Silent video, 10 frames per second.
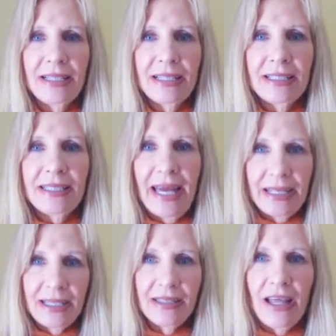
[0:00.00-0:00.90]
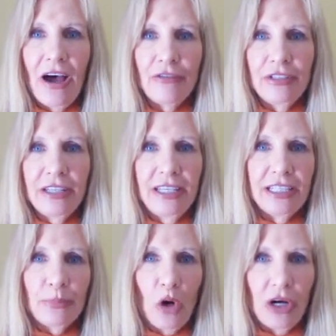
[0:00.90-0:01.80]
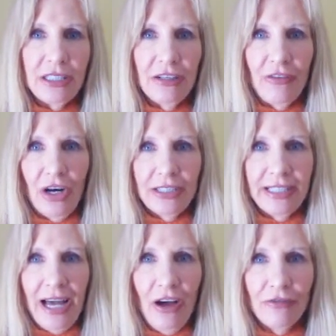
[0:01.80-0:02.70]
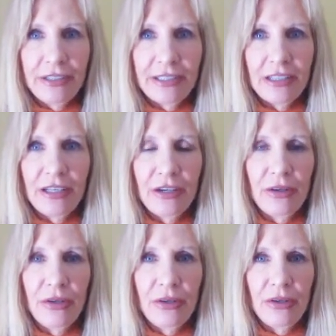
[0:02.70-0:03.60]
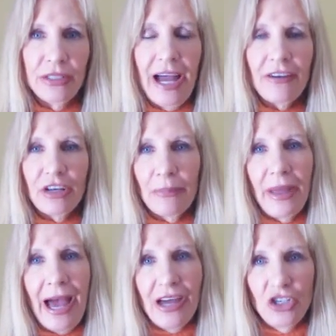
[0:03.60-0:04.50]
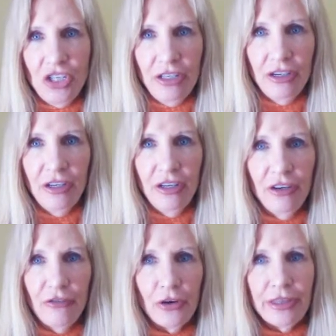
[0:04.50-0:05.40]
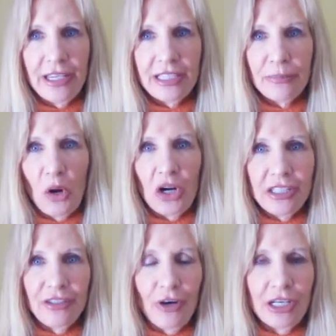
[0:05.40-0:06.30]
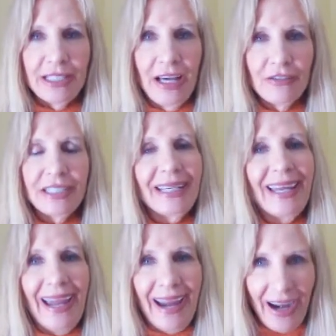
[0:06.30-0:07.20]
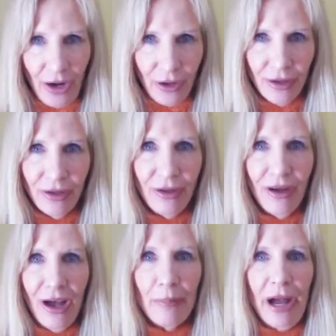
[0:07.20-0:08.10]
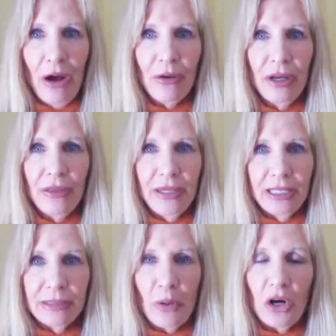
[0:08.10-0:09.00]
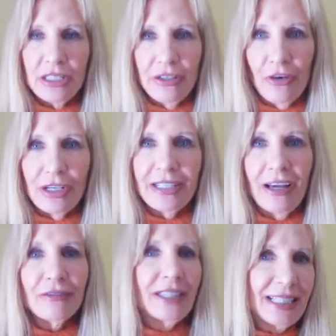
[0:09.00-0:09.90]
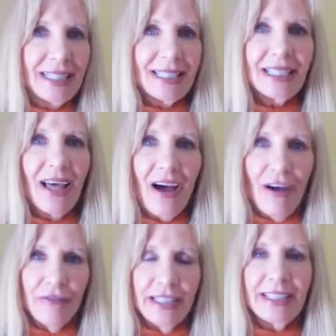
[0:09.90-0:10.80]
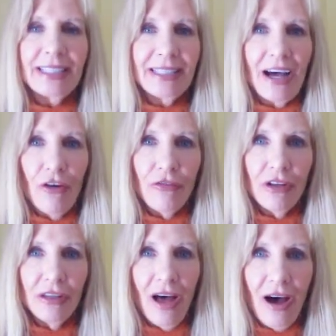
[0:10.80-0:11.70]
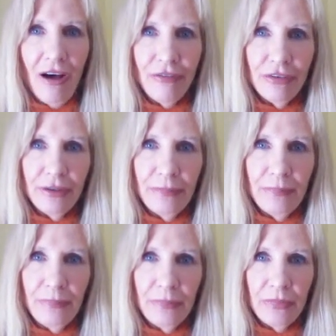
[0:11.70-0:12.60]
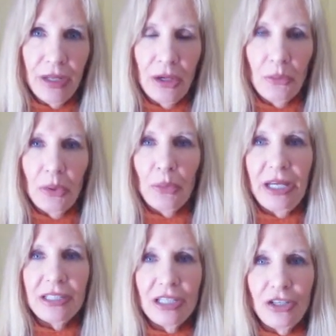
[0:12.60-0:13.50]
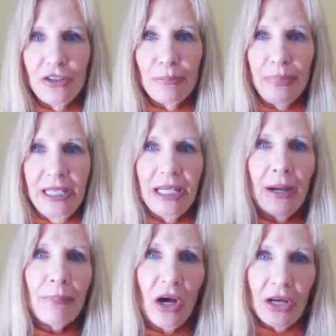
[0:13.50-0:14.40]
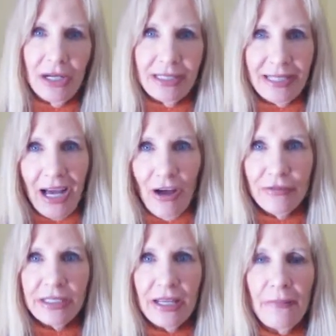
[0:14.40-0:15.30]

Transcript: send love to these parts of ourselves, to have compassion for these parts of ourselves, to care about these parts of ourselves. This is love. This is self-love. When we continue to beat up on ourselves,